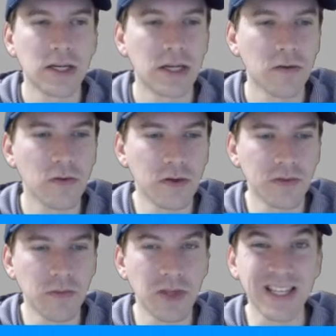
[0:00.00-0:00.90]
get rid of
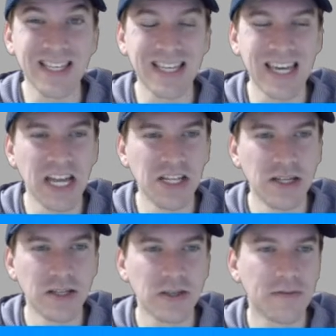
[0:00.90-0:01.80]
some of the
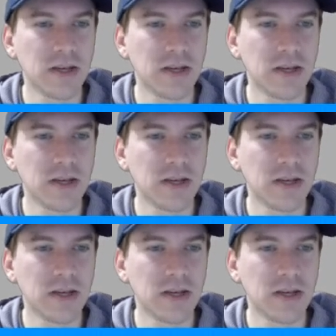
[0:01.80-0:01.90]
scanniness of